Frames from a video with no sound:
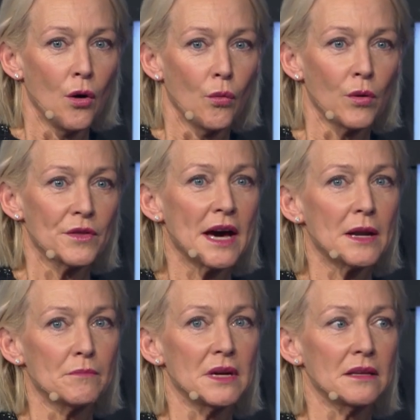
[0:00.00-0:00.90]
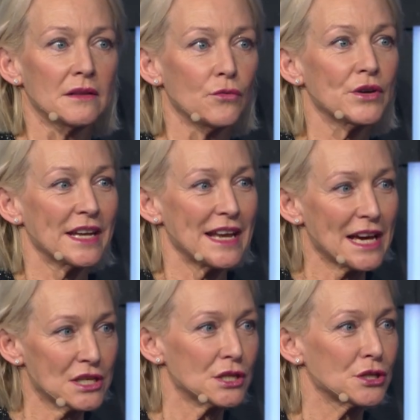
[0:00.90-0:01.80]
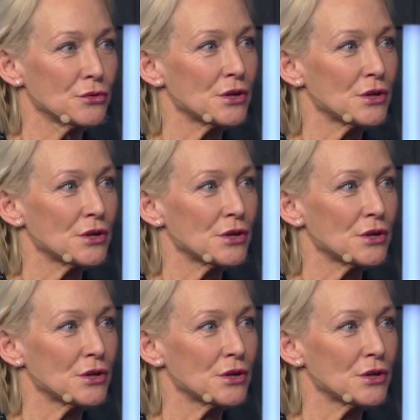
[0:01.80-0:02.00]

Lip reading: Will that mean that we can execute?